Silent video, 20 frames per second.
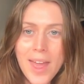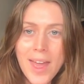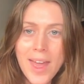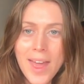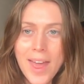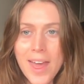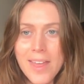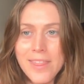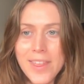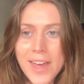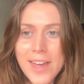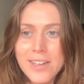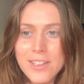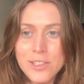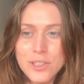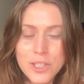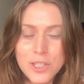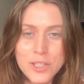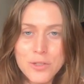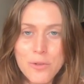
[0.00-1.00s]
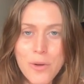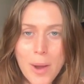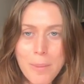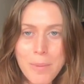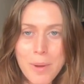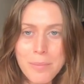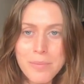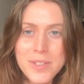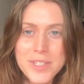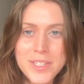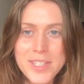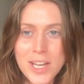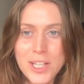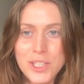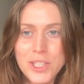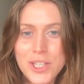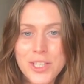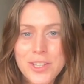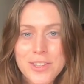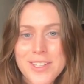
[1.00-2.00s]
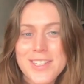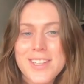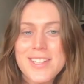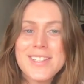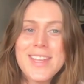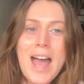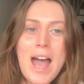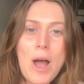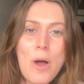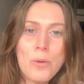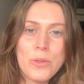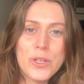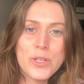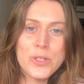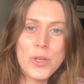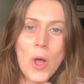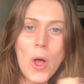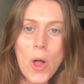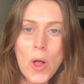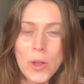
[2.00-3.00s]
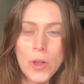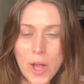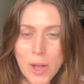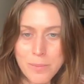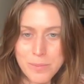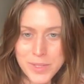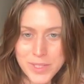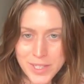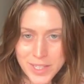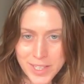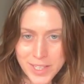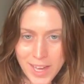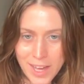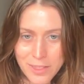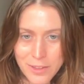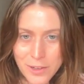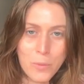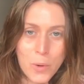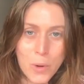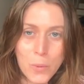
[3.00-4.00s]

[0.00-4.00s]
And then just to wrap up this section, this is how this all comes together.